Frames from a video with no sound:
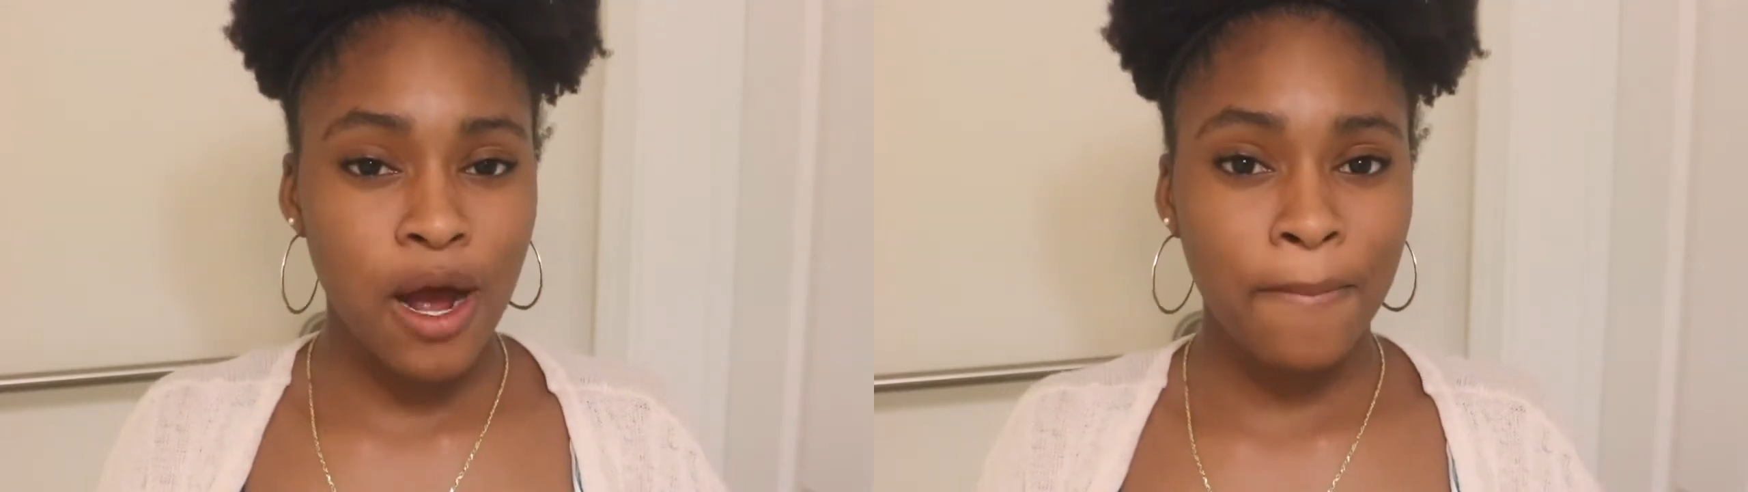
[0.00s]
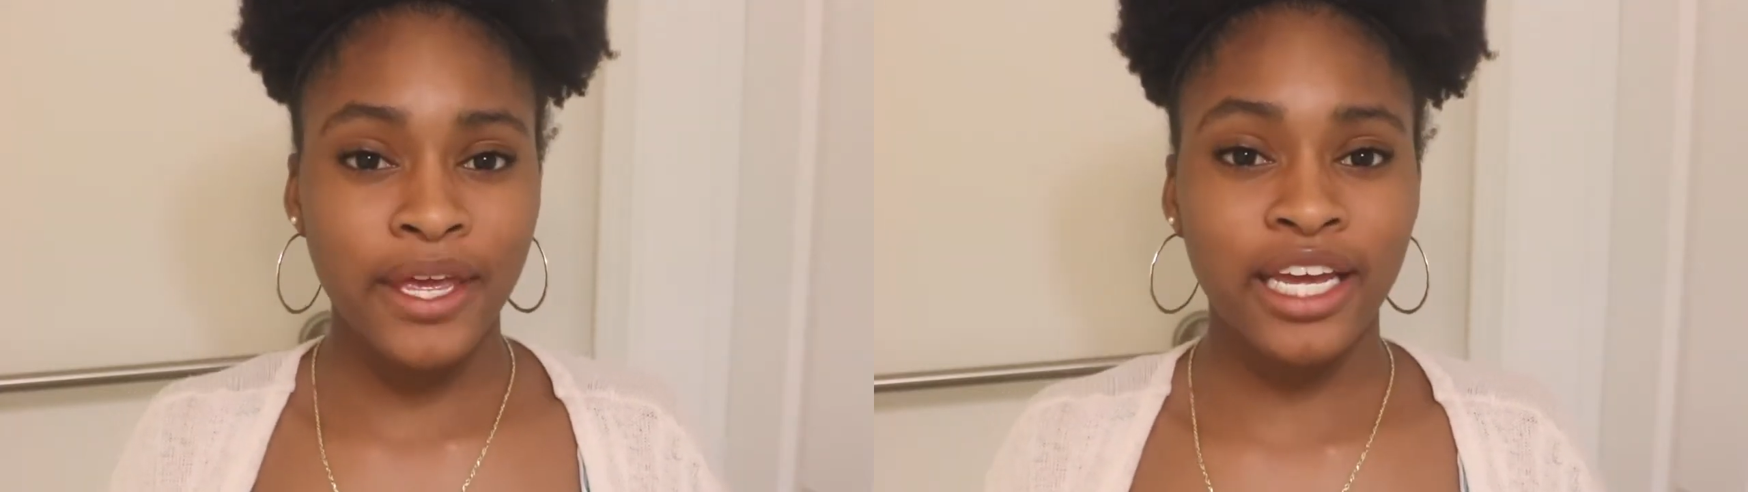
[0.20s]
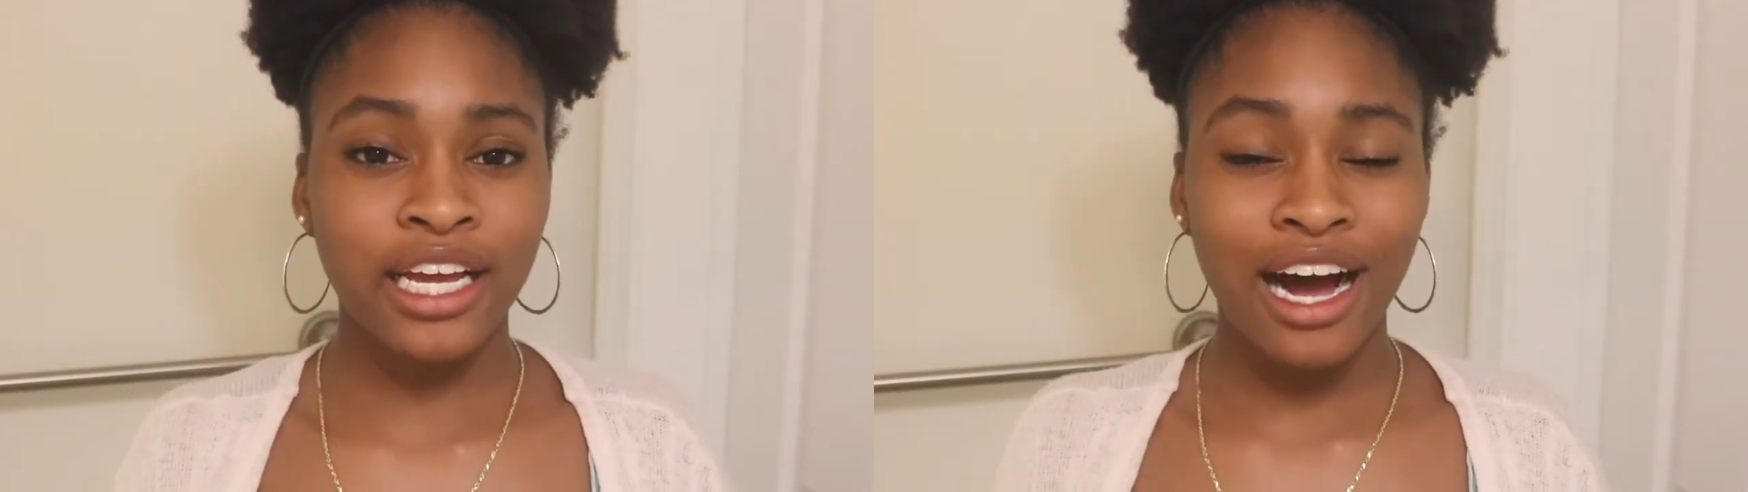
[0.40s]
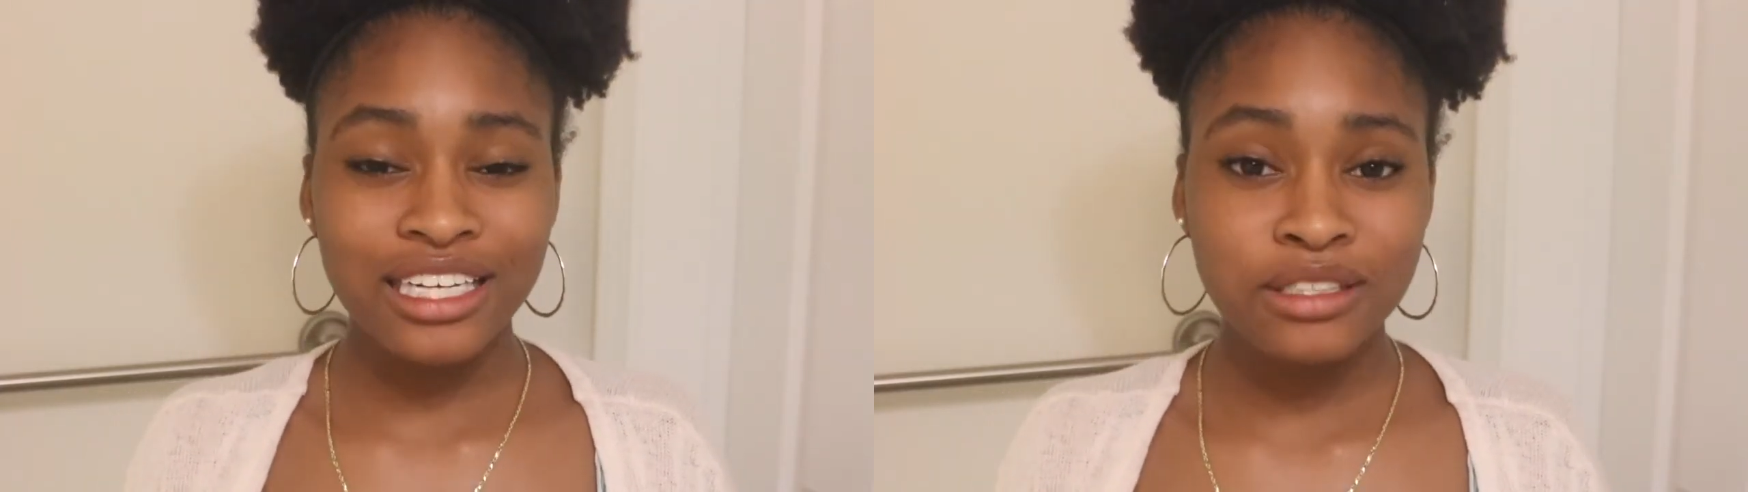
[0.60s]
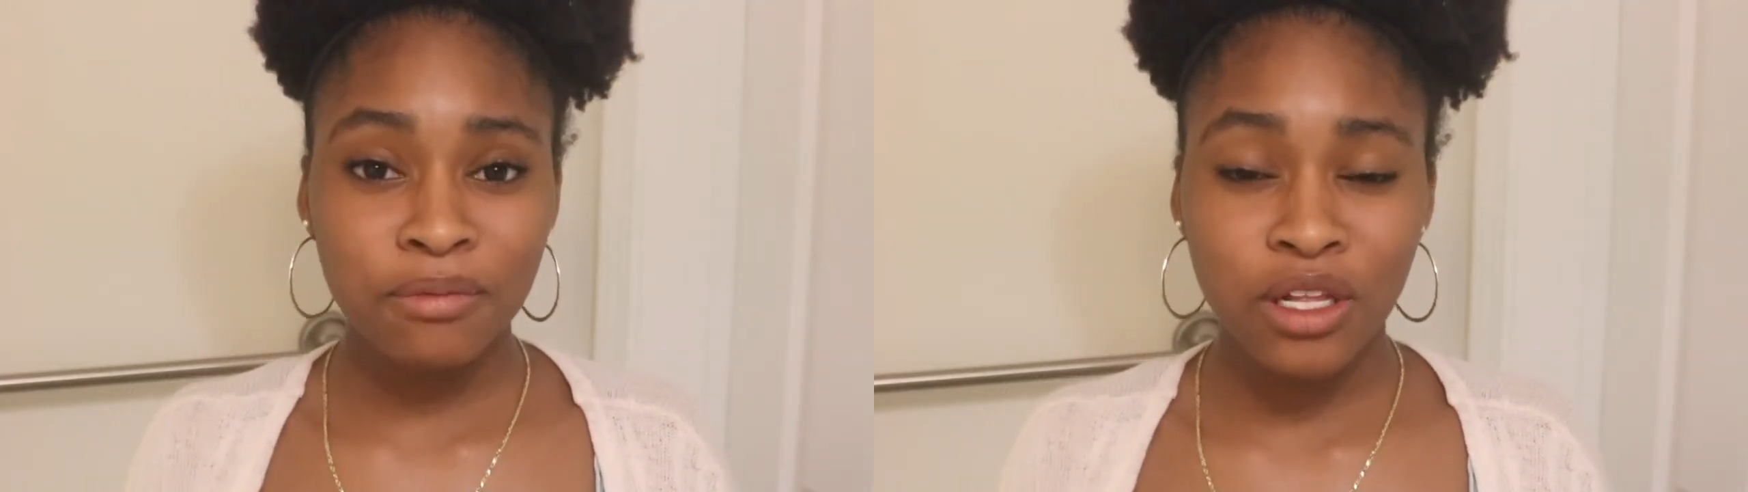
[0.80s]
shopping,
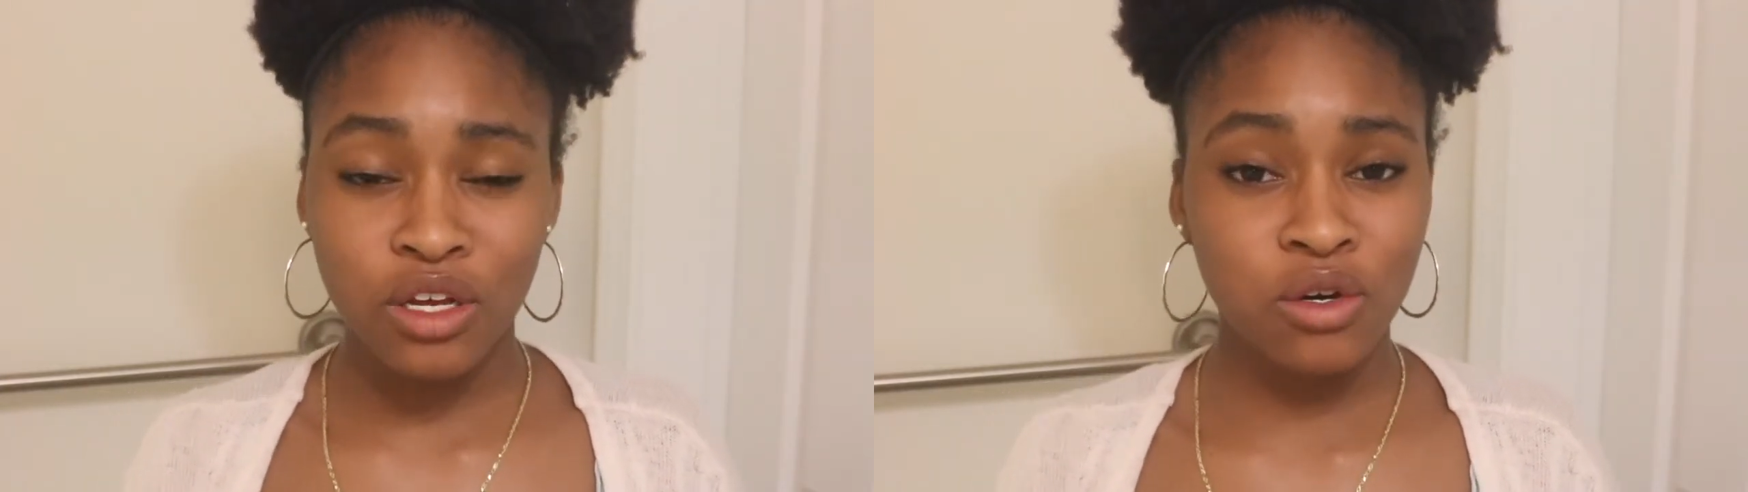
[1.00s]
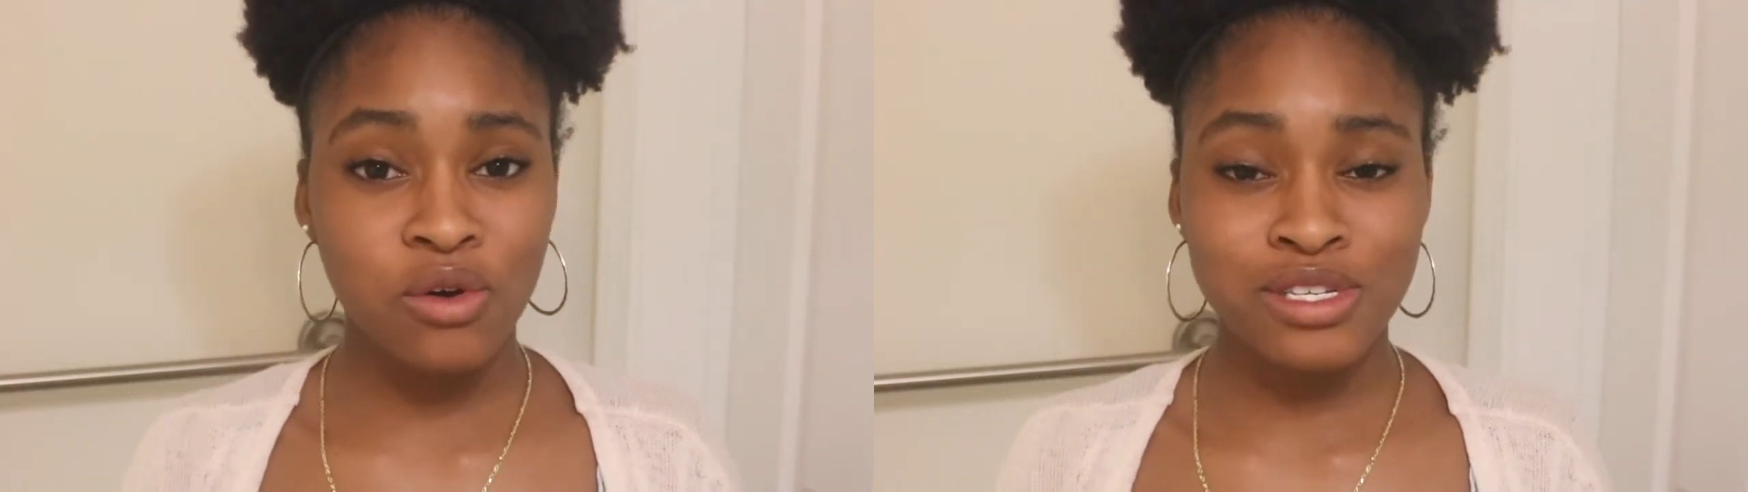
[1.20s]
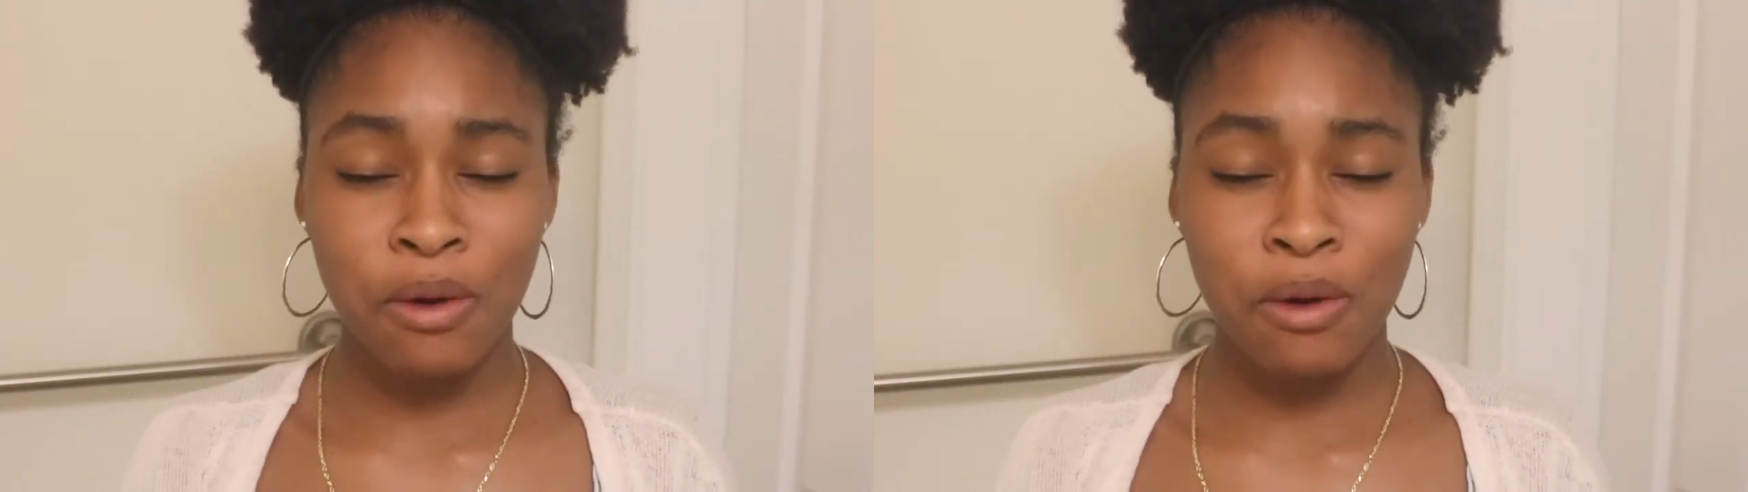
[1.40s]
got some clothes.